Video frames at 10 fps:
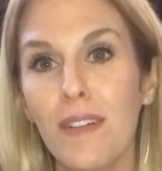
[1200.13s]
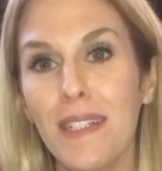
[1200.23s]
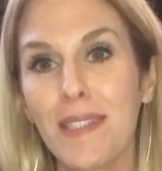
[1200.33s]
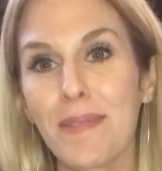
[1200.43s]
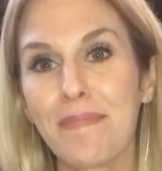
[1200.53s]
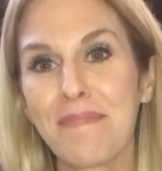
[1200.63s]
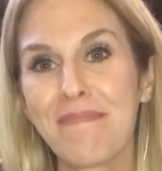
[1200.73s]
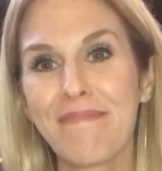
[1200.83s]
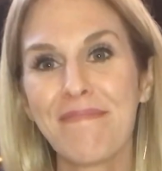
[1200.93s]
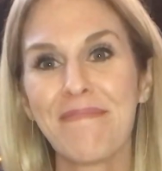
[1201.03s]
of us.
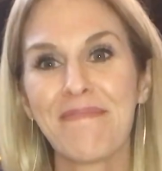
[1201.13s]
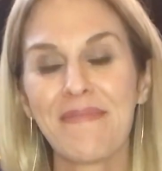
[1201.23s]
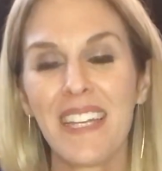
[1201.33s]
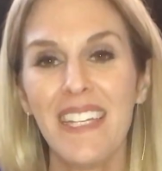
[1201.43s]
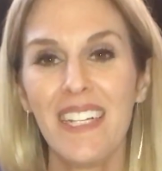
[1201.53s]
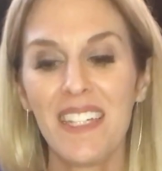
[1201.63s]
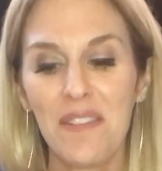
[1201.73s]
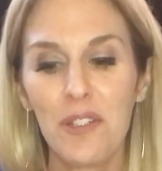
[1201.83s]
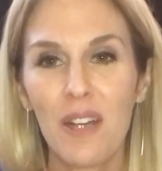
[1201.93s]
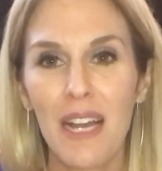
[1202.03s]
Mm.
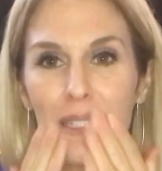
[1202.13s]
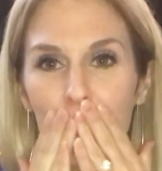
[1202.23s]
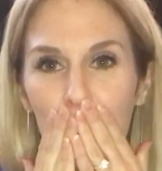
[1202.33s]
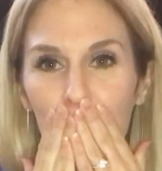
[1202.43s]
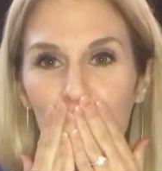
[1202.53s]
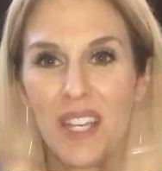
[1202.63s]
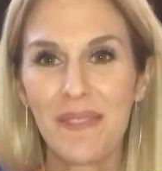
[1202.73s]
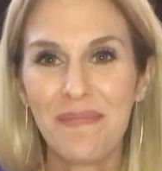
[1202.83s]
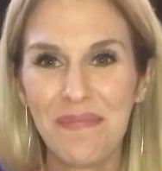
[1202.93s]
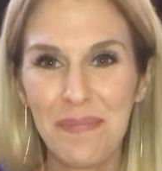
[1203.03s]
Love you guys.
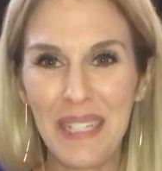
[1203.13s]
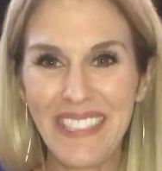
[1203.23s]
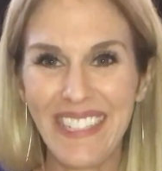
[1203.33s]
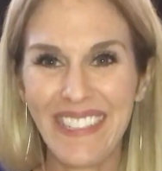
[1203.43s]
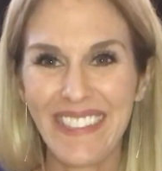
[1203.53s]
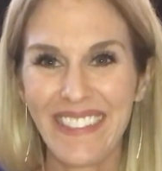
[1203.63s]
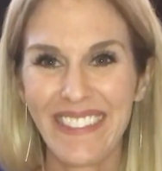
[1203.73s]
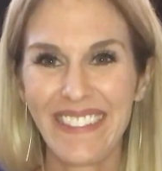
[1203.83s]
Blessings.